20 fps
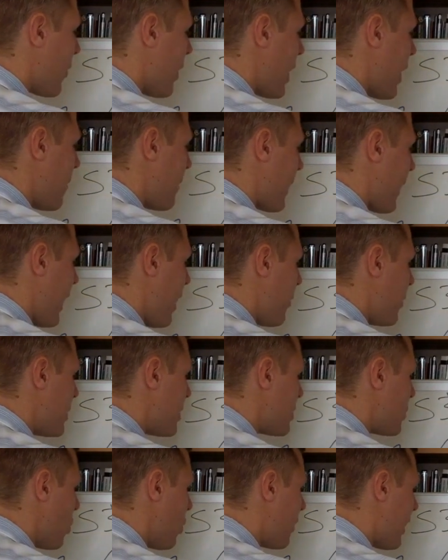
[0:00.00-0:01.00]
run up. Okay, we
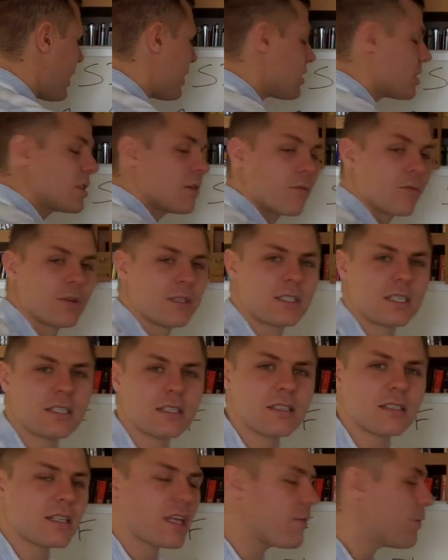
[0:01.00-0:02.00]
saw that
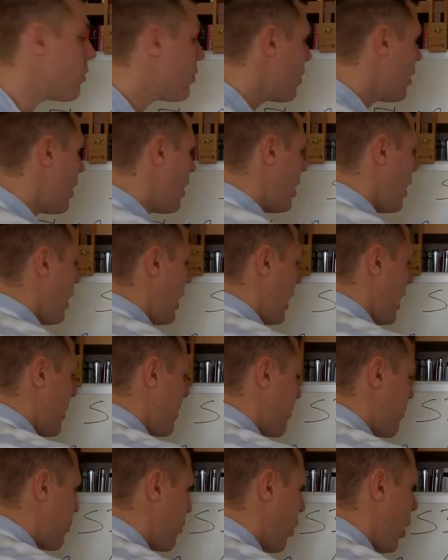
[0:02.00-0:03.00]
resistance level.
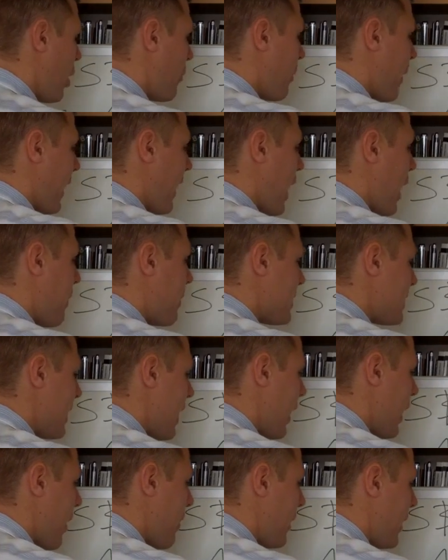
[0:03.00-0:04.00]
It broke back up. It's
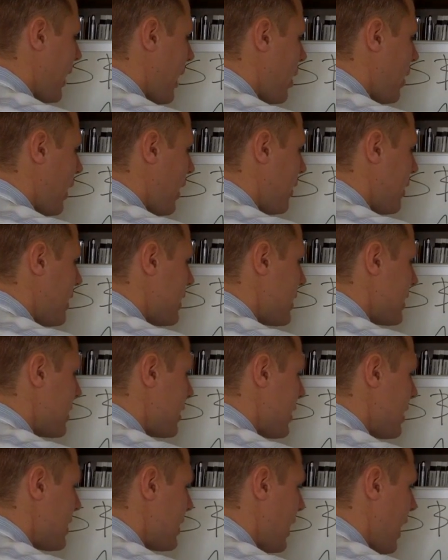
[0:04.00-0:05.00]
now coming down, and this
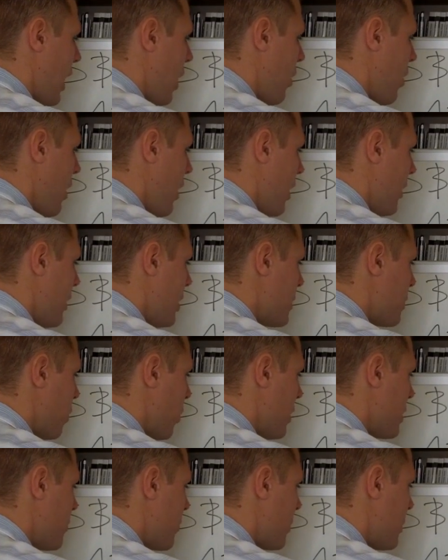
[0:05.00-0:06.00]

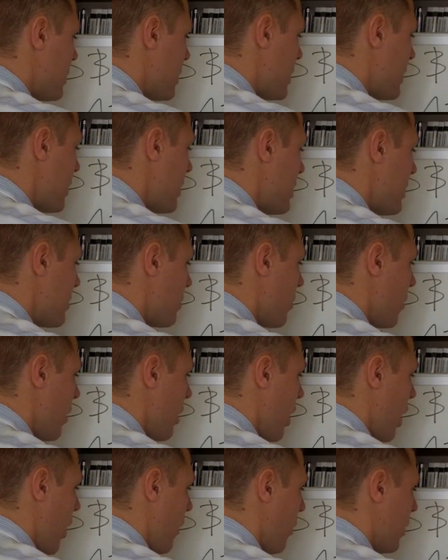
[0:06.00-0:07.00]
was resistance,
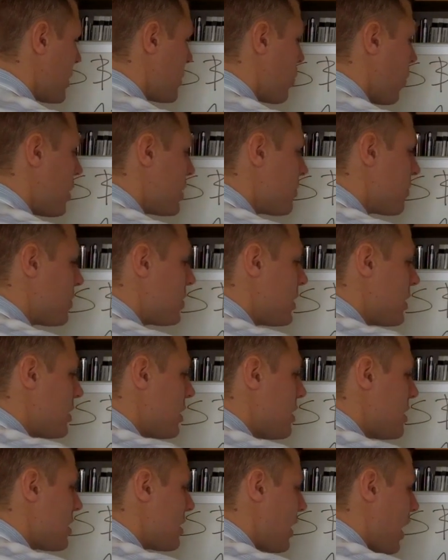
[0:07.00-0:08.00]
and what was
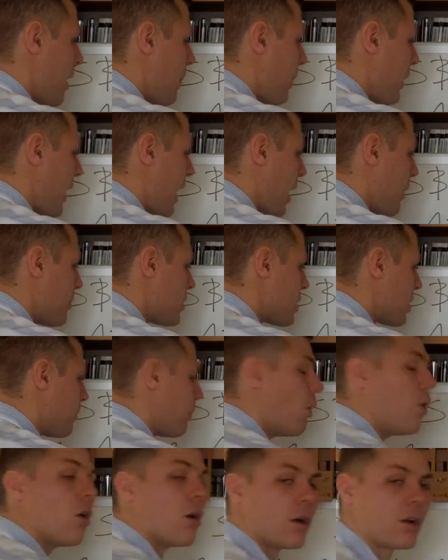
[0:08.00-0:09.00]
resistance now becomes
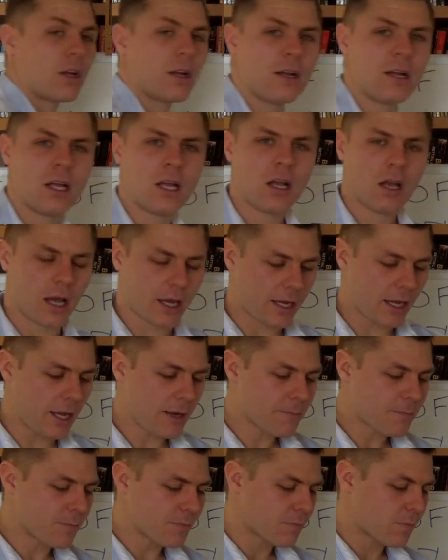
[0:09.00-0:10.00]
support.
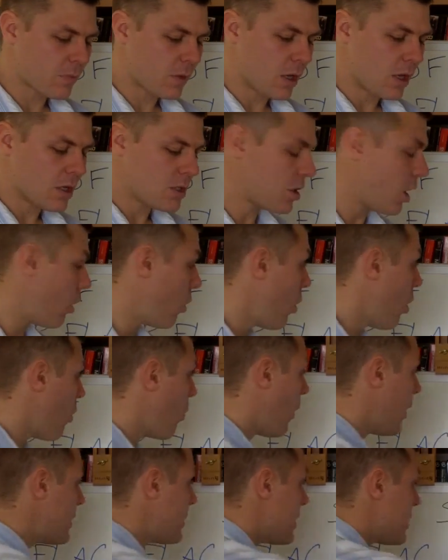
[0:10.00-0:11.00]
Okay, so
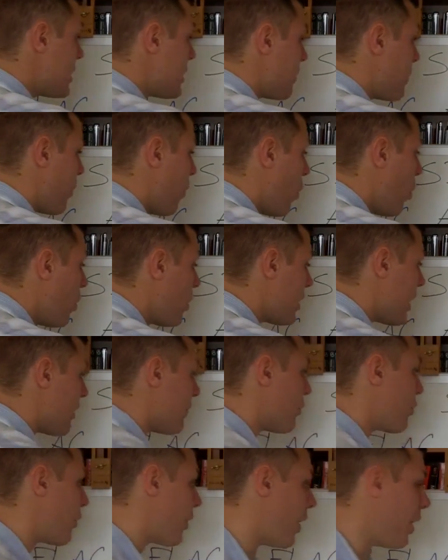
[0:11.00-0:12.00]
once it's support
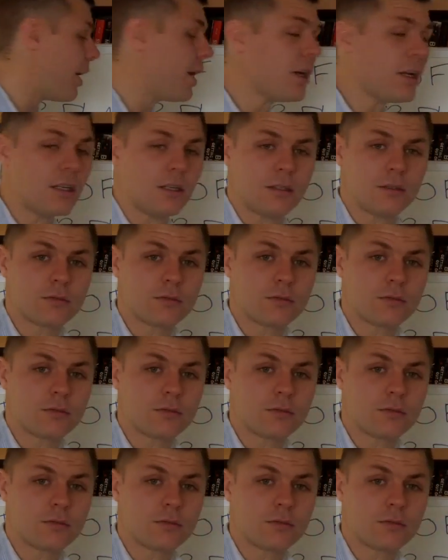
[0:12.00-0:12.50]
level there,